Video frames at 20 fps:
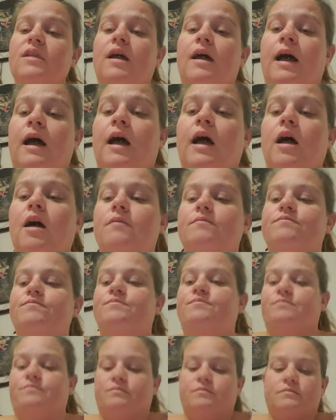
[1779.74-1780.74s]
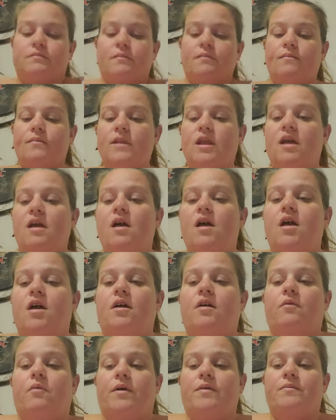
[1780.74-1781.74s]
um,
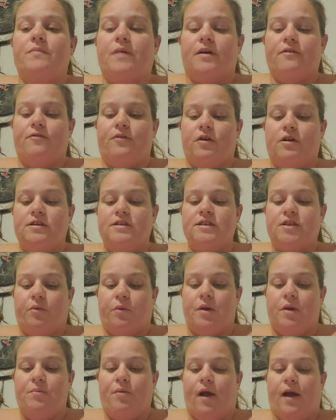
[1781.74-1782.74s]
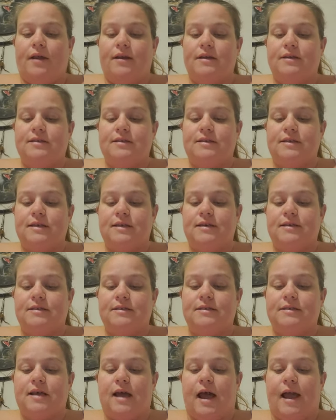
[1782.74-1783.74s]
with my first three
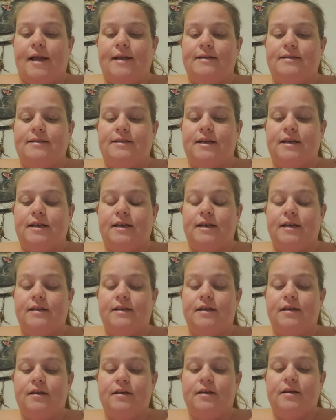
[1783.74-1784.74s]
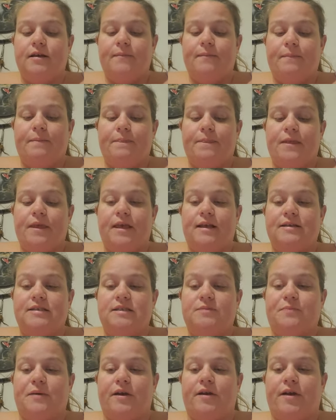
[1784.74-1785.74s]
pregnancies, I did
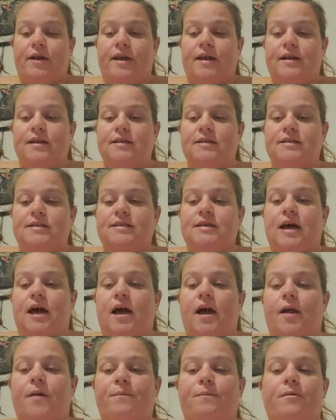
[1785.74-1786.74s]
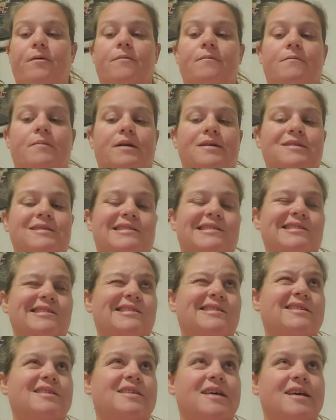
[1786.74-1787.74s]
experience
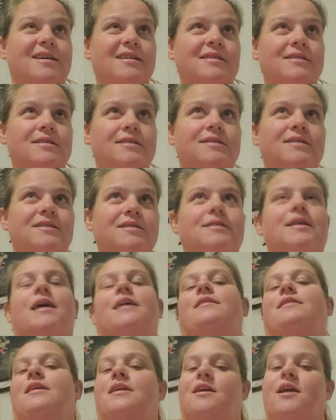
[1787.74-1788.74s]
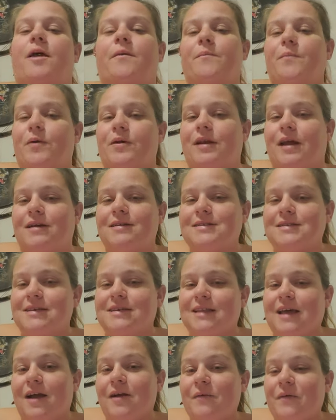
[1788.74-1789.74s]
hypermesis. I think I'm
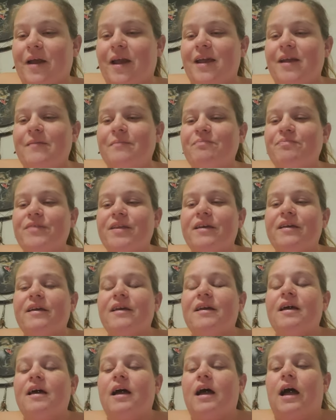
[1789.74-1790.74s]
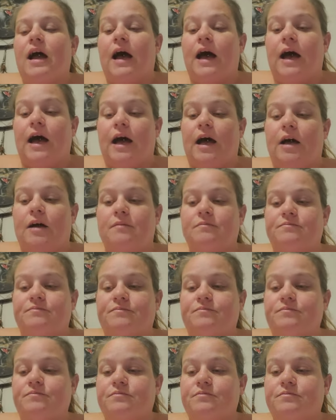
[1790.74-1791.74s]
pronouncing that right.
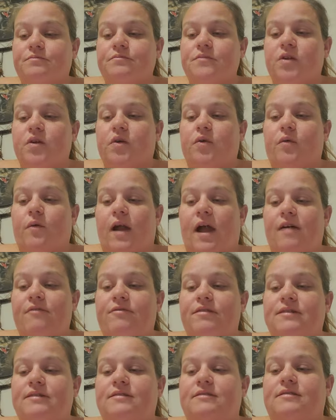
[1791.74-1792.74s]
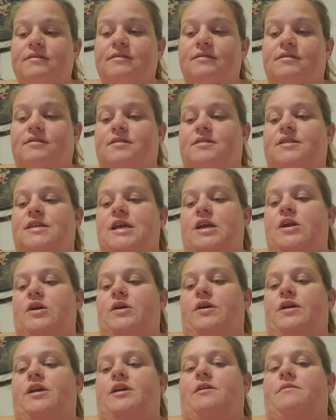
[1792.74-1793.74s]
Um,
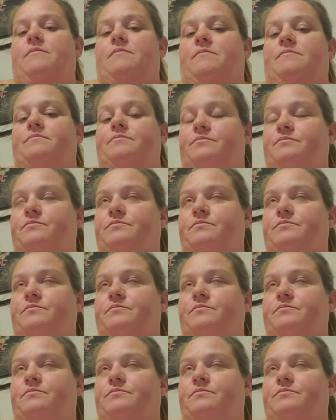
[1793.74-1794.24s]
gravidarium,